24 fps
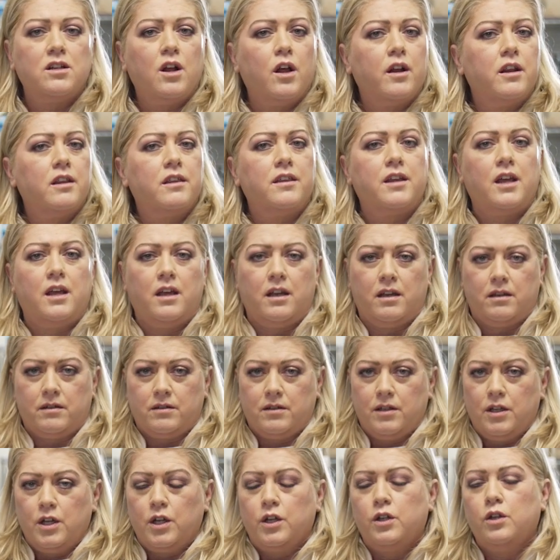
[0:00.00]
not a thing.
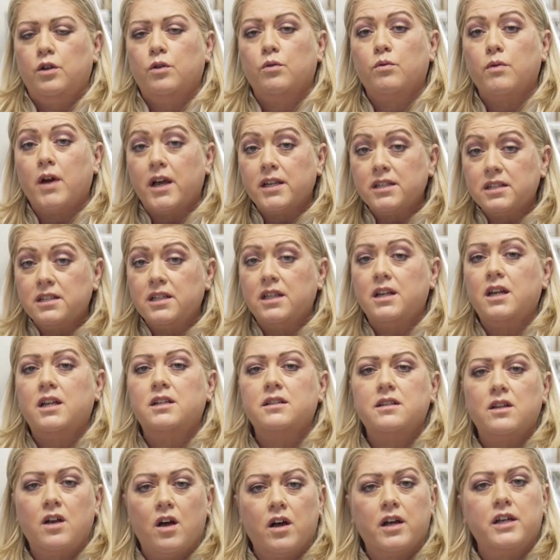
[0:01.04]
You rest it
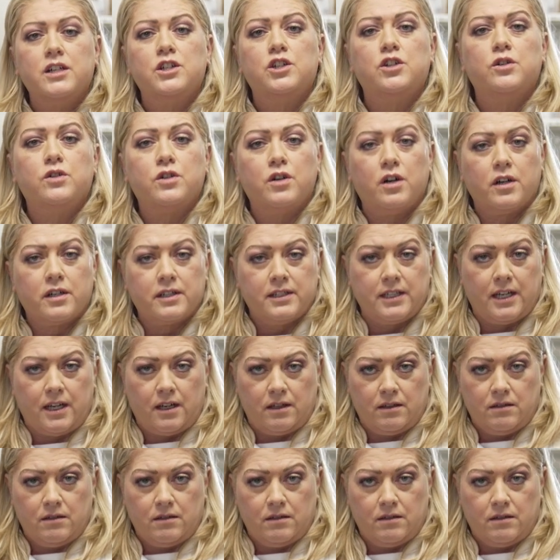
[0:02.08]
as long as you cooked it.